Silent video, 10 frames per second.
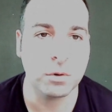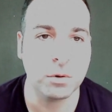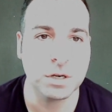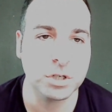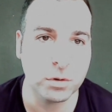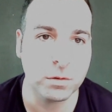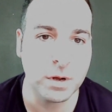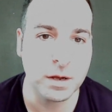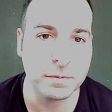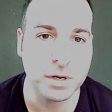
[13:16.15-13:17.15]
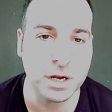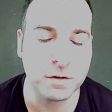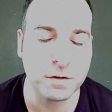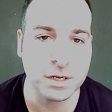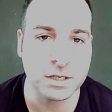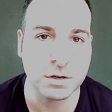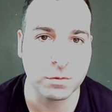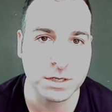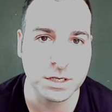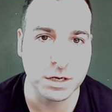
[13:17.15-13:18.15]
to more governments in
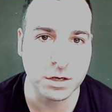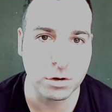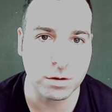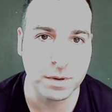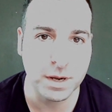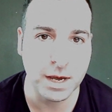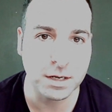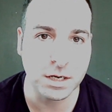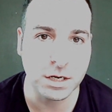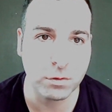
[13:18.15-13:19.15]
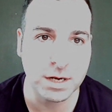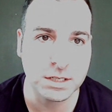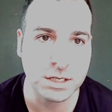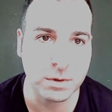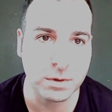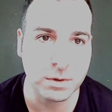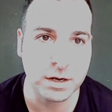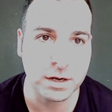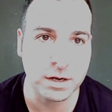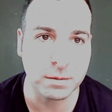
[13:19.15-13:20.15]
Western Europe and in the US as well, and
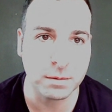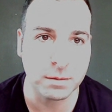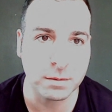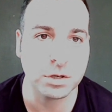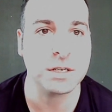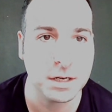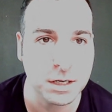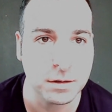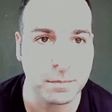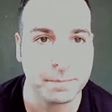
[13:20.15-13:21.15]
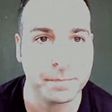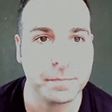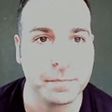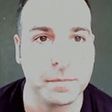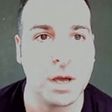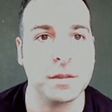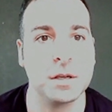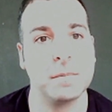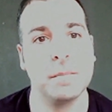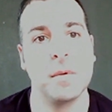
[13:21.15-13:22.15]
I'm continuing Canada and
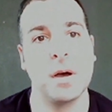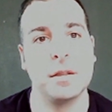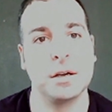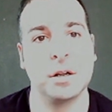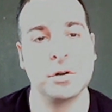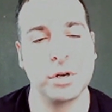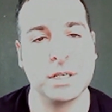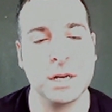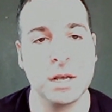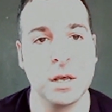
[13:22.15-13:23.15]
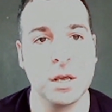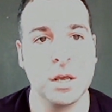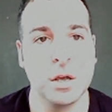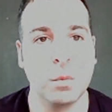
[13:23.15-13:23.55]
other countries.